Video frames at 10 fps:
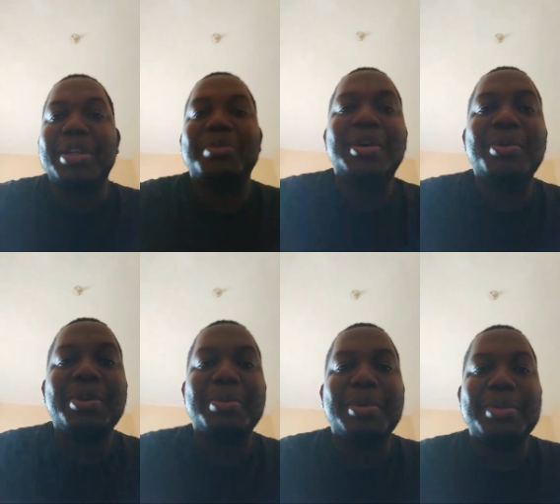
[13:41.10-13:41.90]
a whole heap
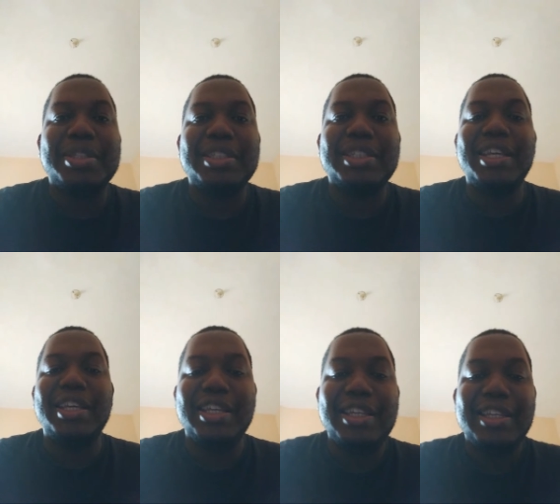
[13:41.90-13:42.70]
of message.
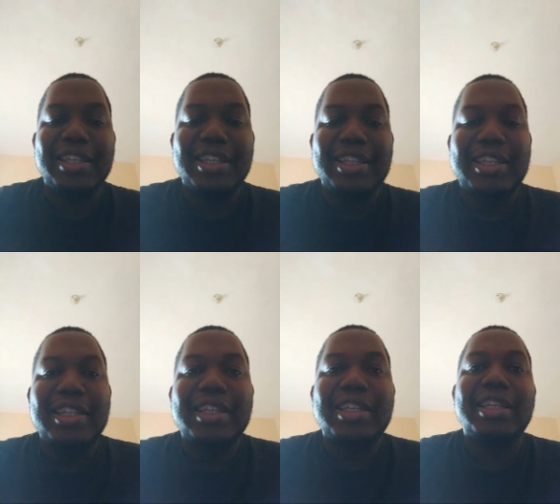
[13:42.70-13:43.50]

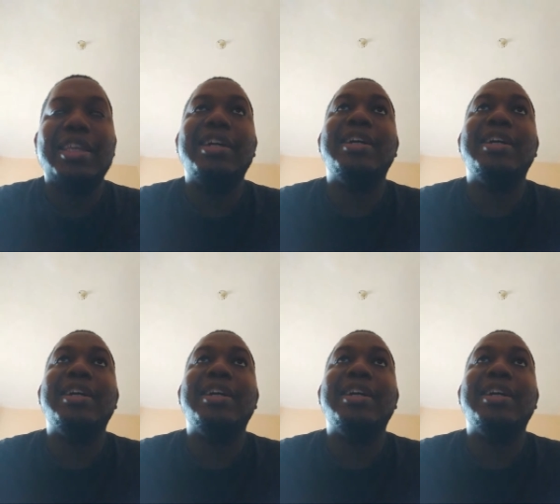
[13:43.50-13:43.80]
Yeah.